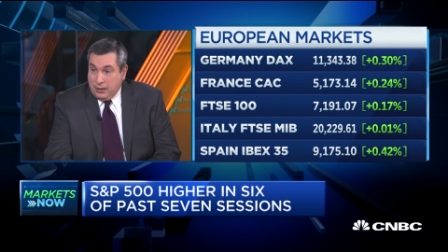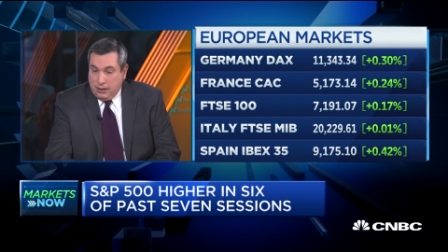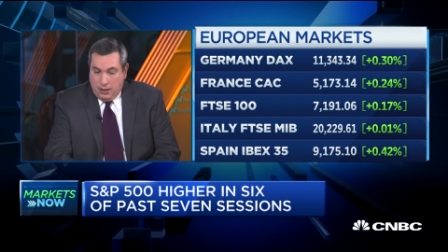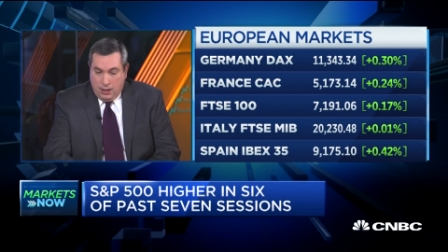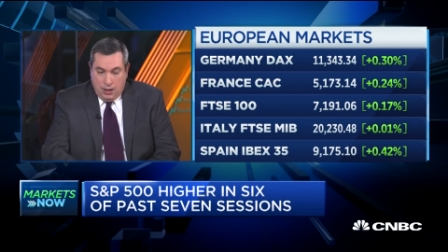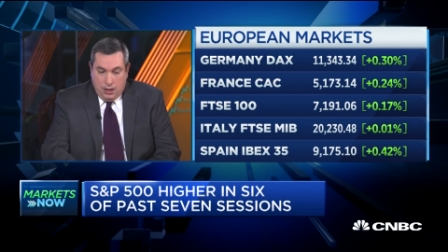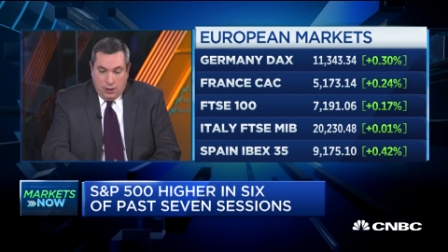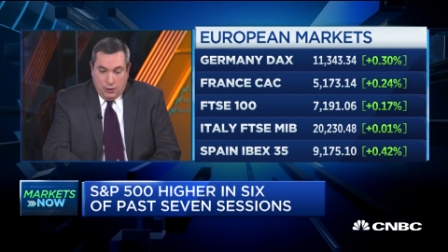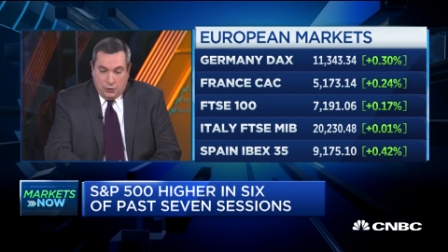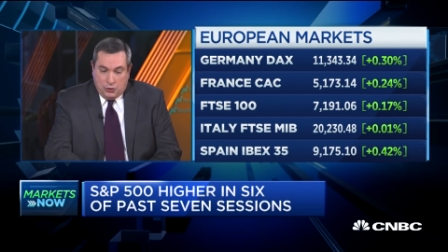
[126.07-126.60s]

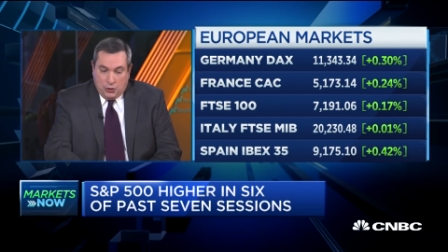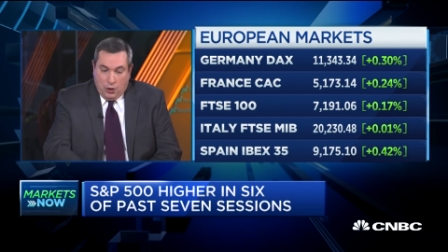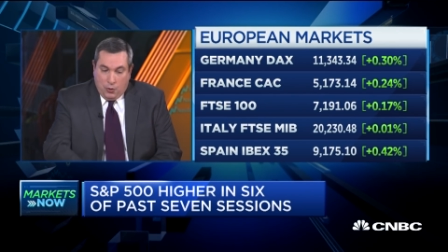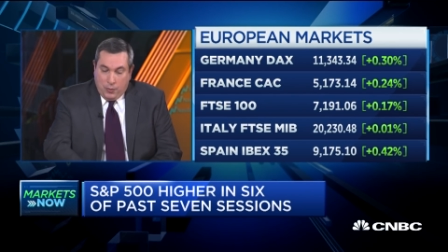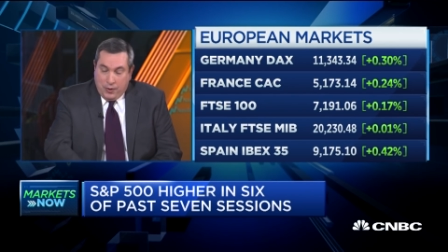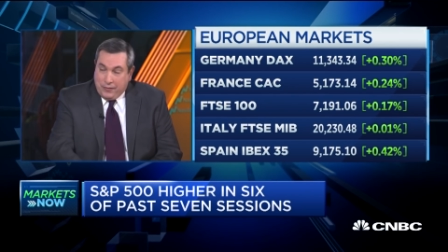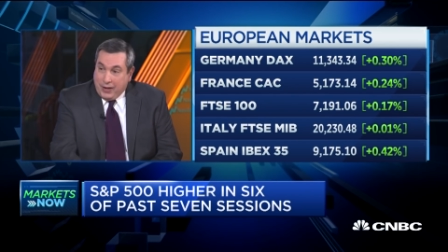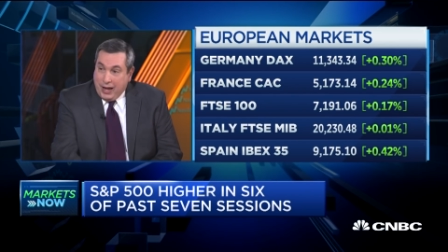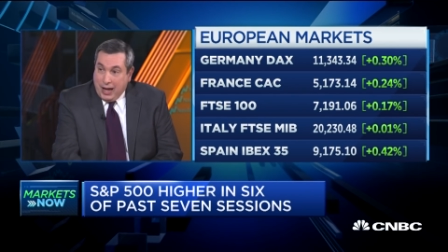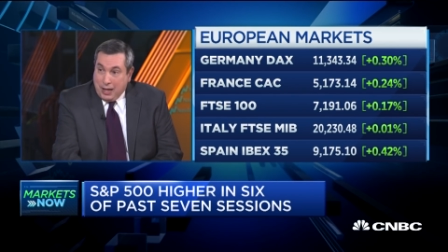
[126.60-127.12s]
Right. So
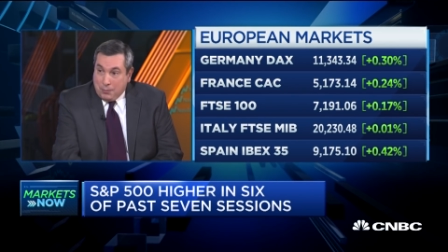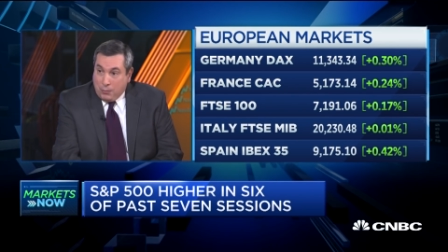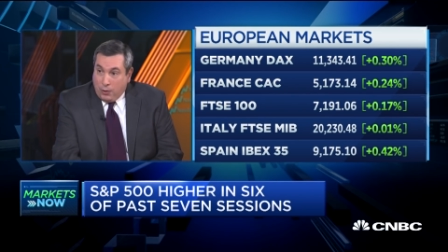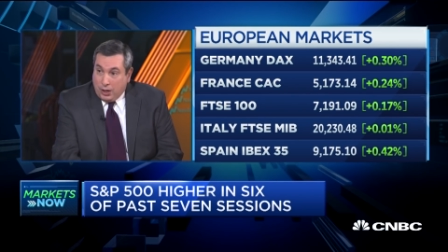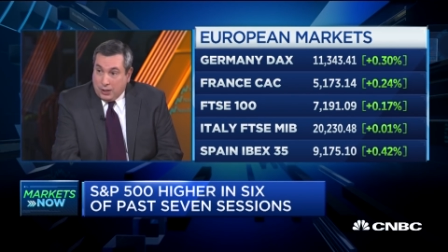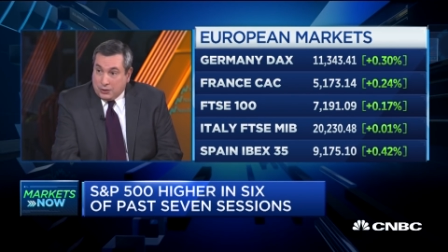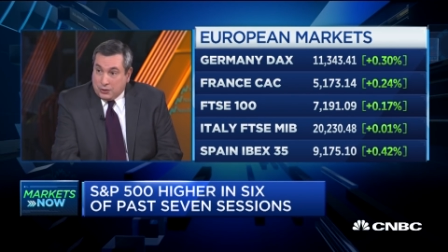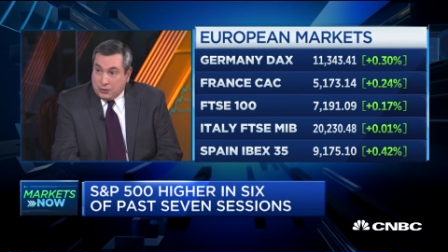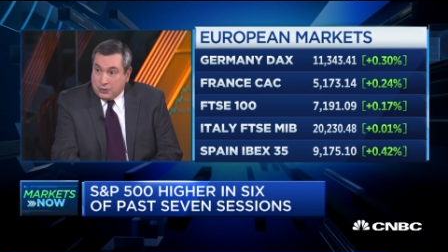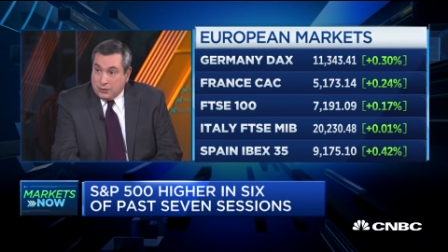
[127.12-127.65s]
we've so got
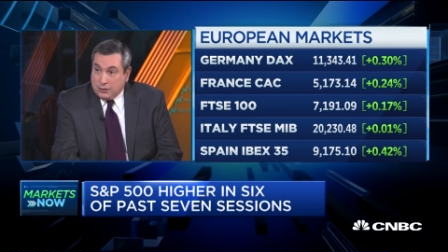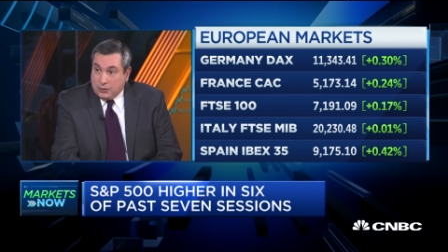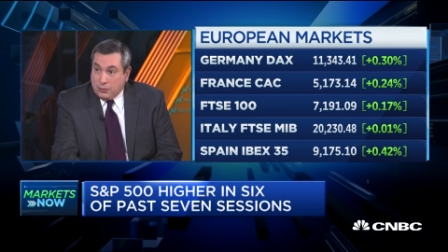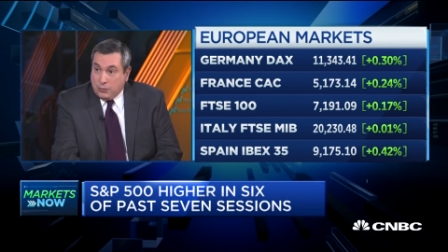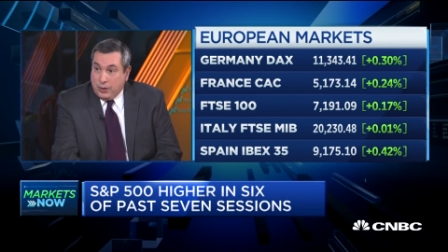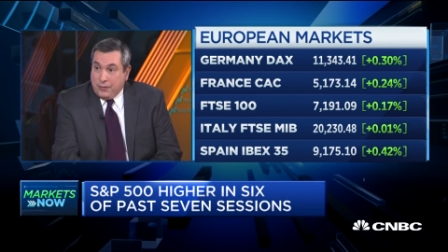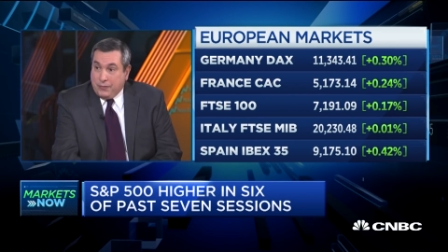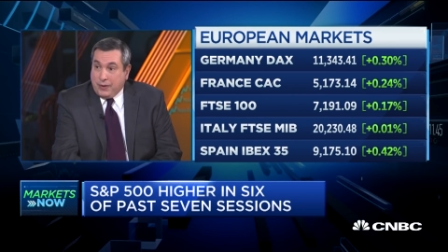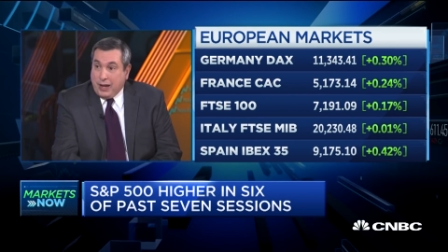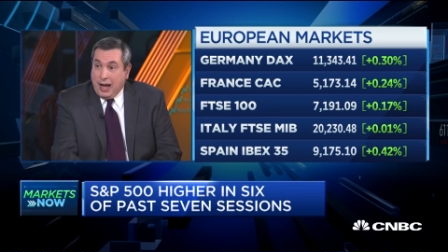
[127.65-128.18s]
March.
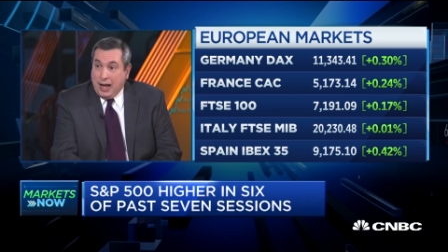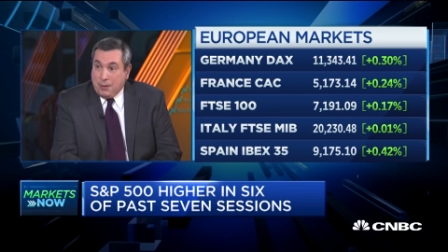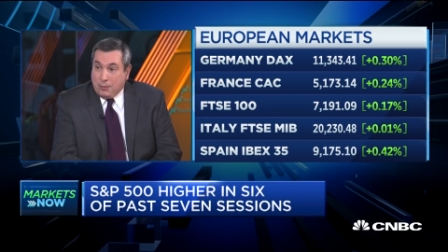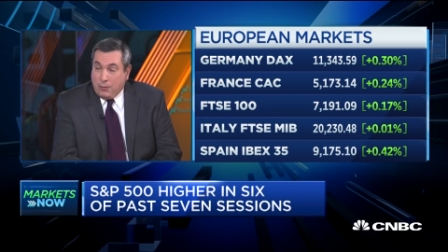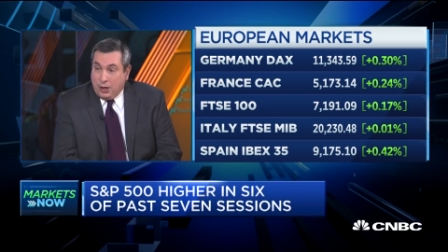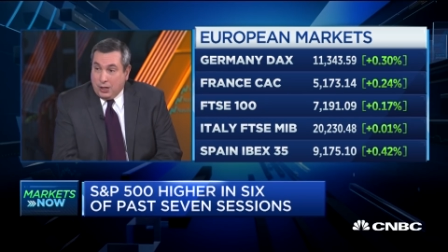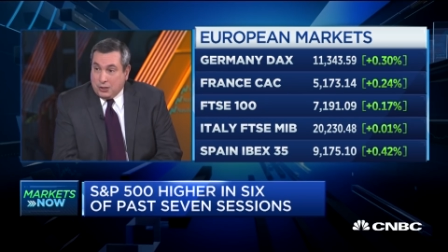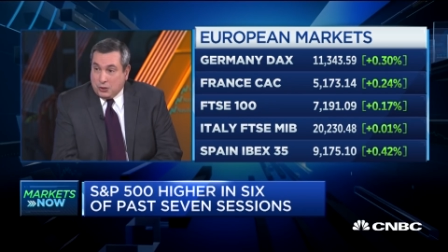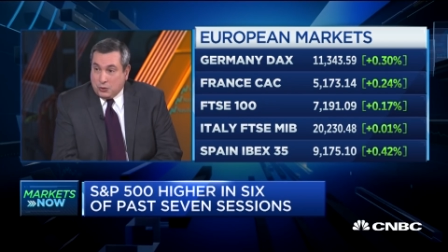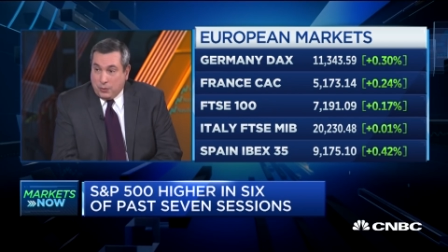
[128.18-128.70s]
We've got
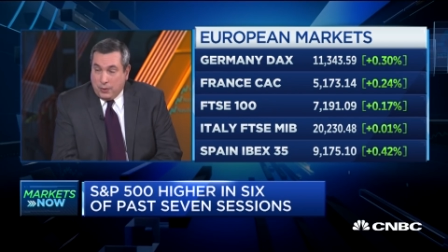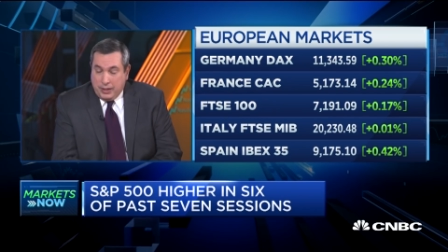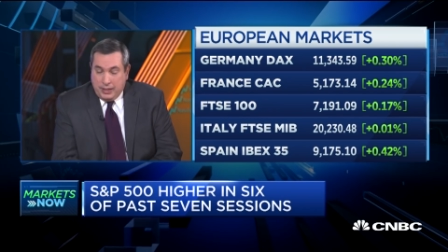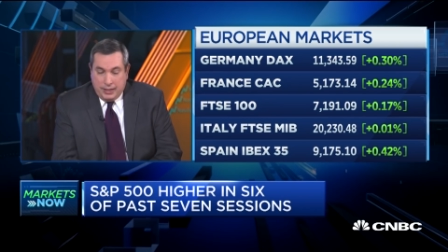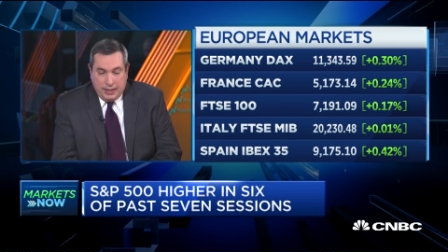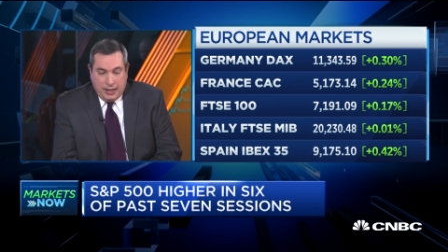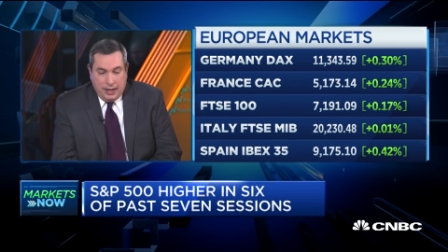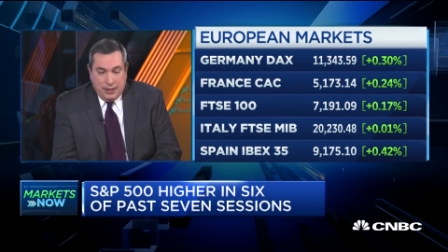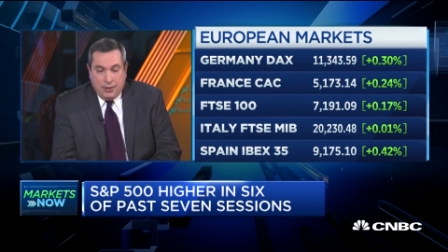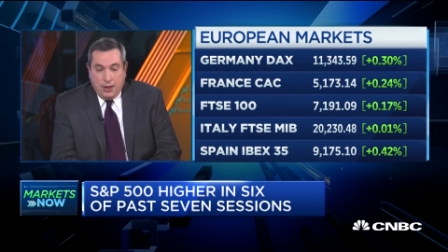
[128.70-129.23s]
March
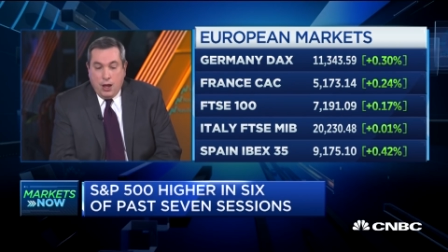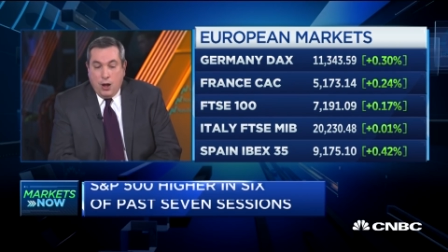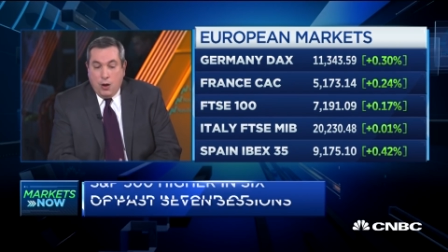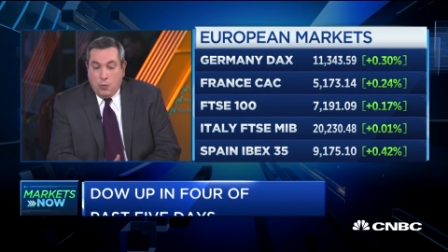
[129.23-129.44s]
29th